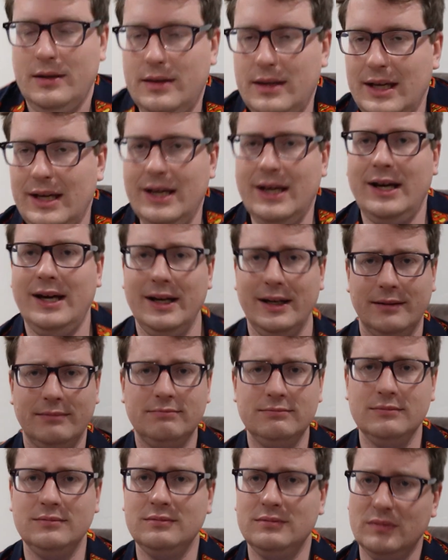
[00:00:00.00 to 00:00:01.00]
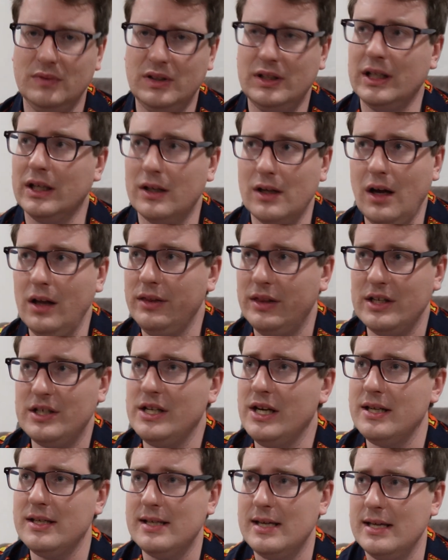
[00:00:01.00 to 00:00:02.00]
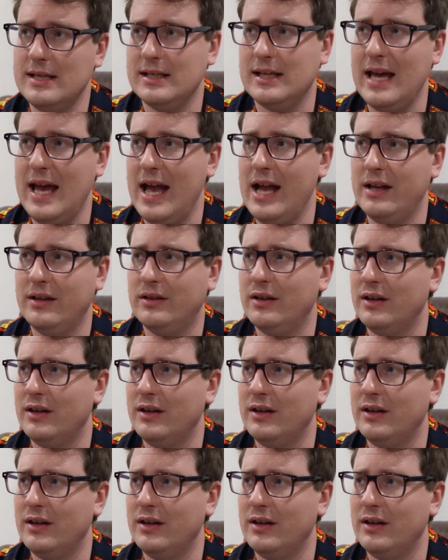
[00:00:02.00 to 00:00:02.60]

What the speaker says: They're called the Justice Gang.